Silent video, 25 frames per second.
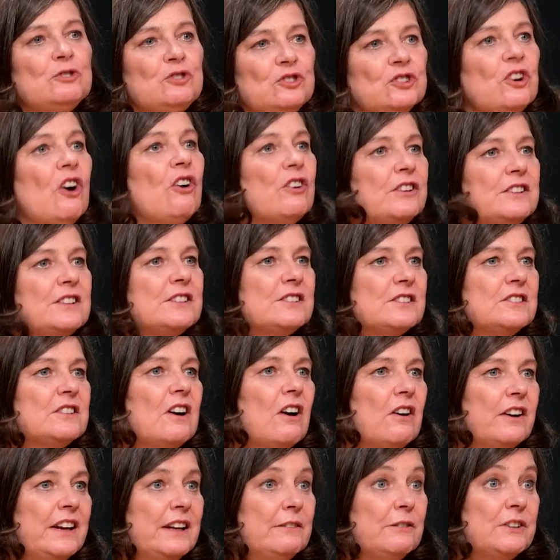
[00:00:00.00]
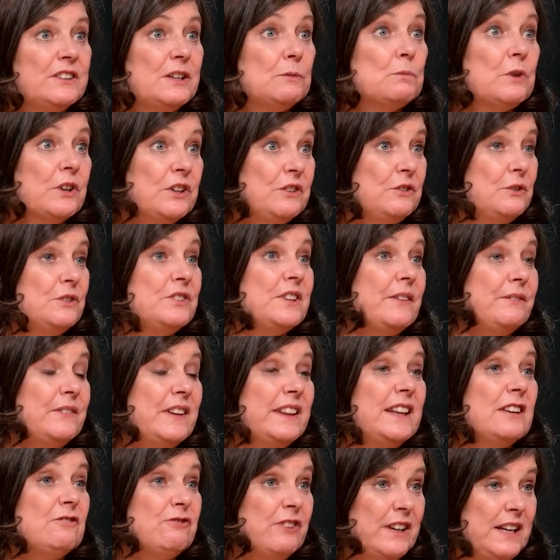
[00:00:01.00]
join Starling because they want to do
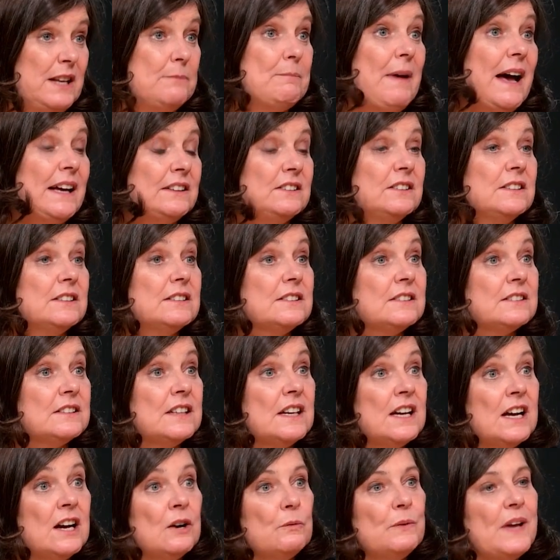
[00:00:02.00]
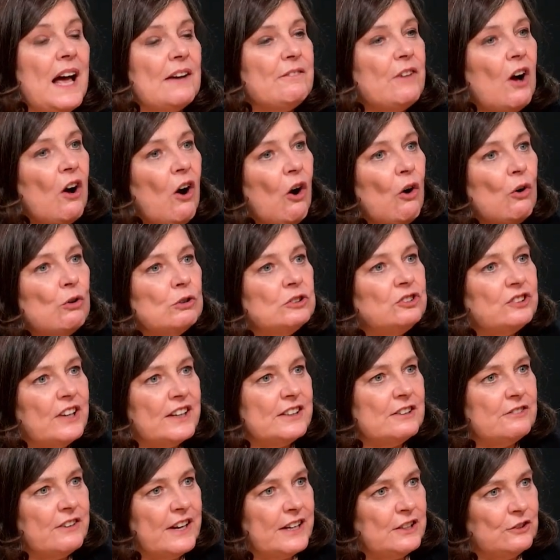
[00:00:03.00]
something that really matters. We have a whole
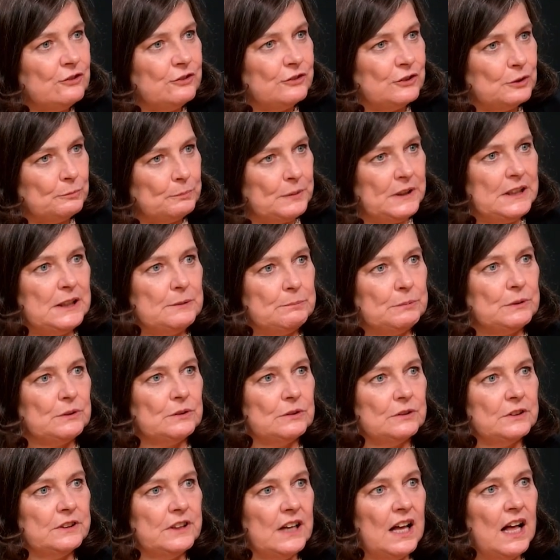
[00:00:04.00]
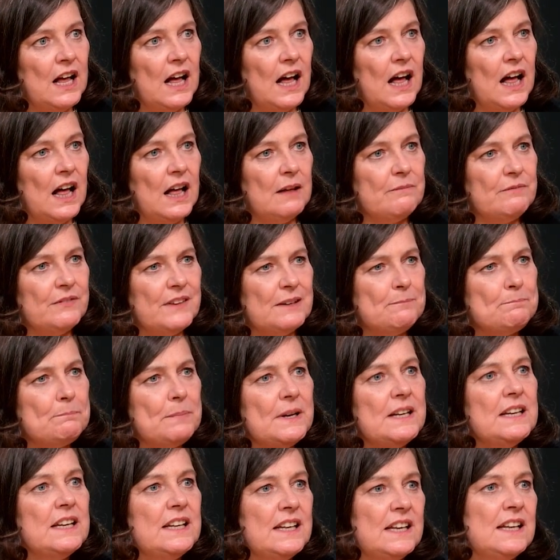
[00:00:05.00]
generation of people that
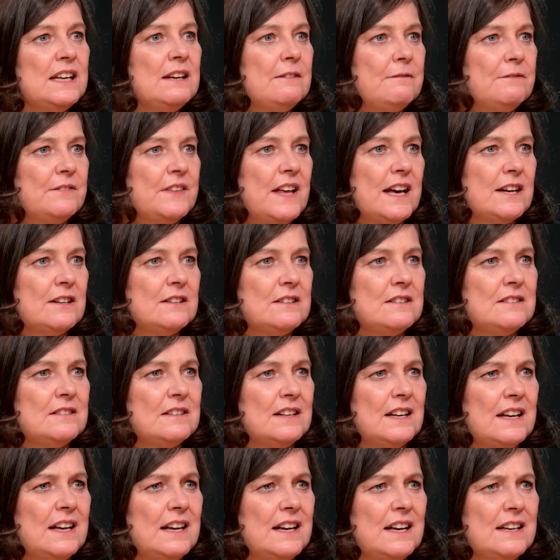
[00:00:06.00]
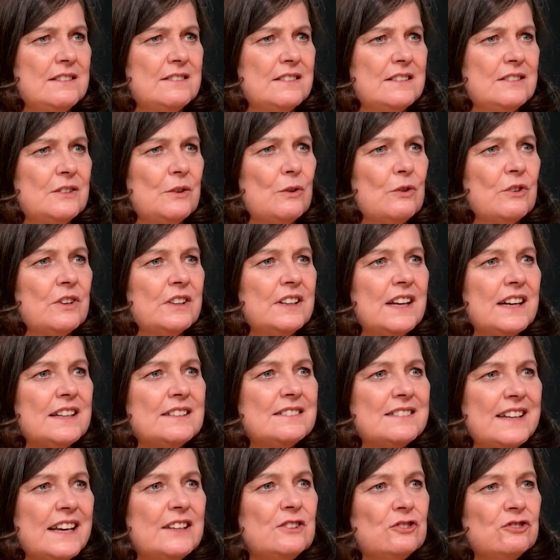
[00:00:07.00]
believe that as an
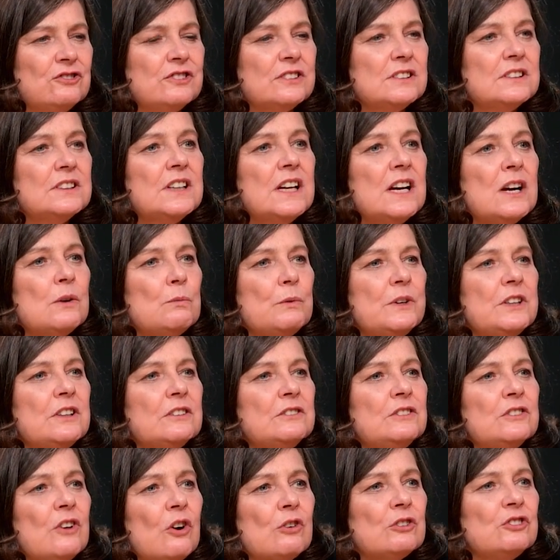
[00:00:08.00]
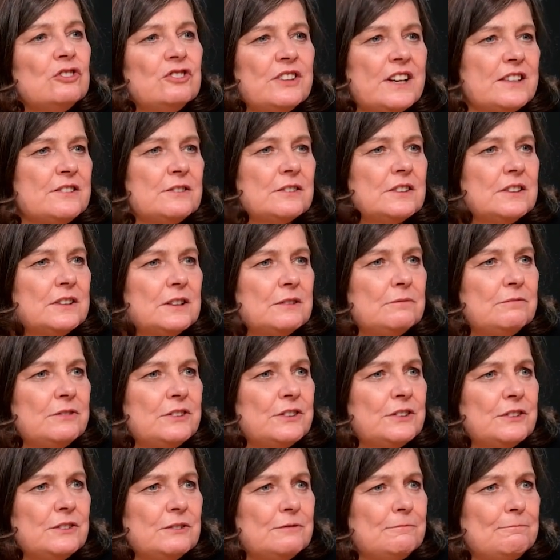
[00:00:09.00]
organisation, we are not just going to
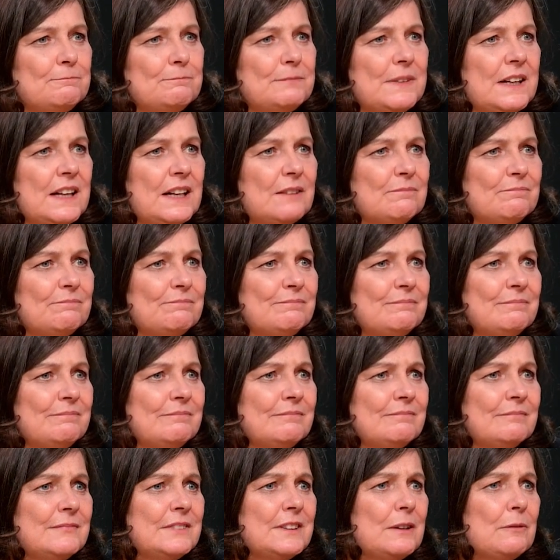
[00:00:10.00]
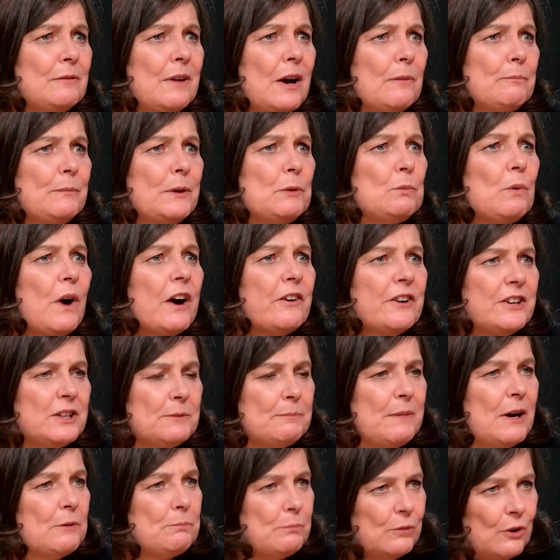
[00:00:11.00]
sort of be worried
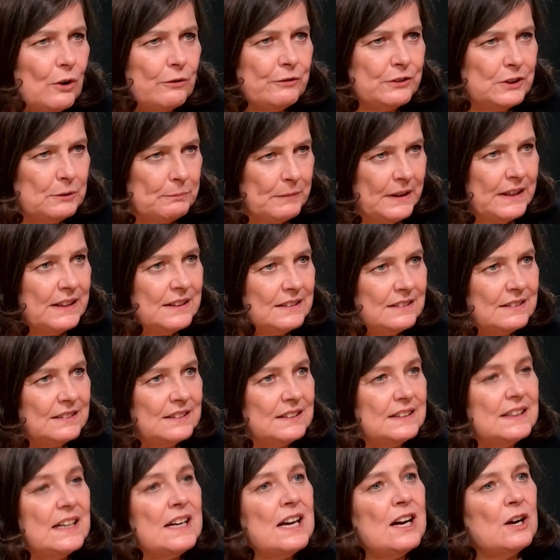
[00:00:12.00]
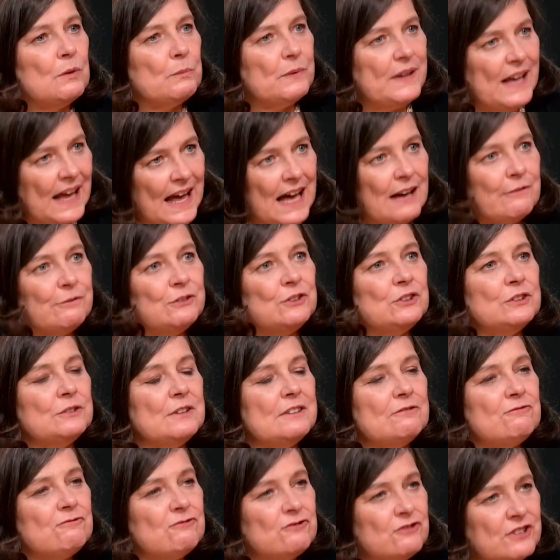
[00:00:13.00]
about profitability. We have to
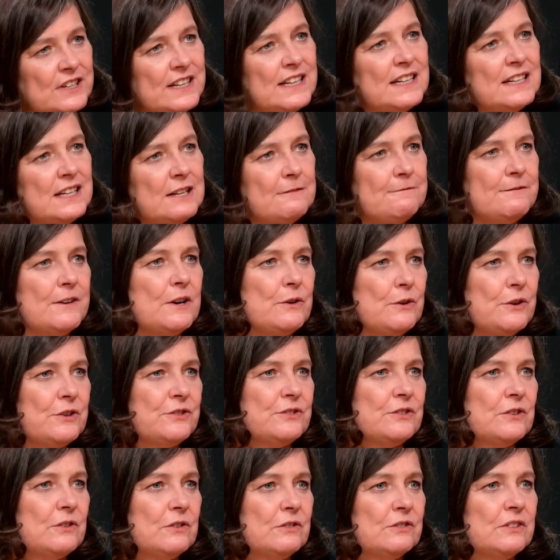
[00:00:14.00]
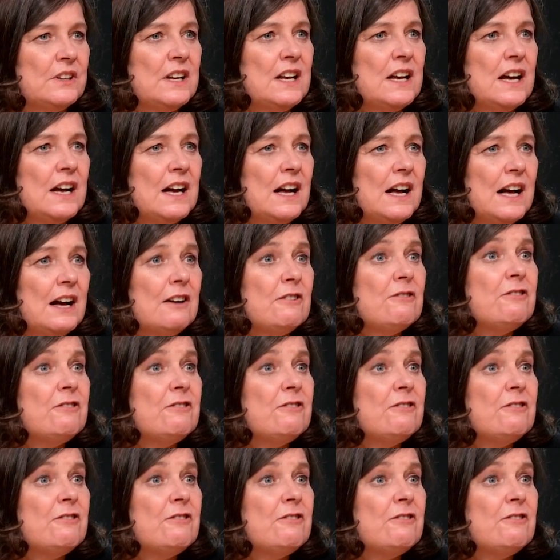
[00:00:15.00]
really focus on our